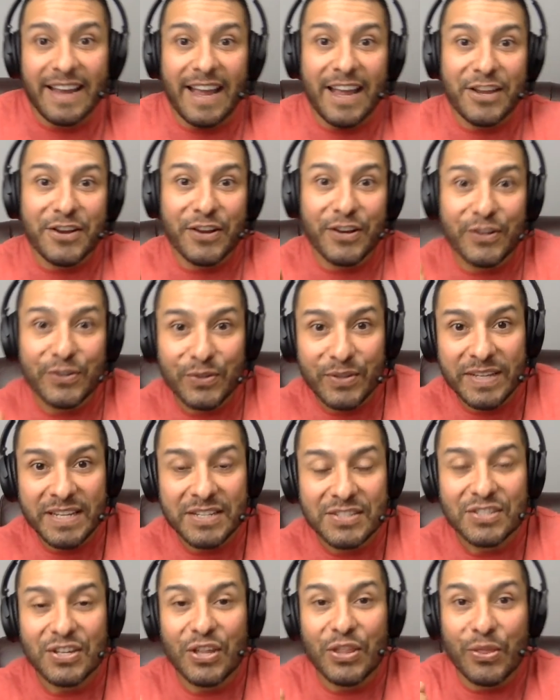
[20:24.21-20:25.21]
and you're gonna do
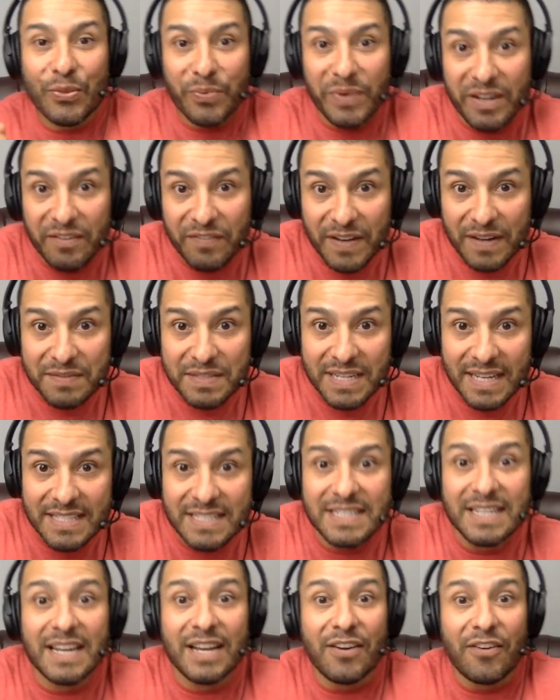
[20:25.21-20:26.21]
these 3 to 5 sets,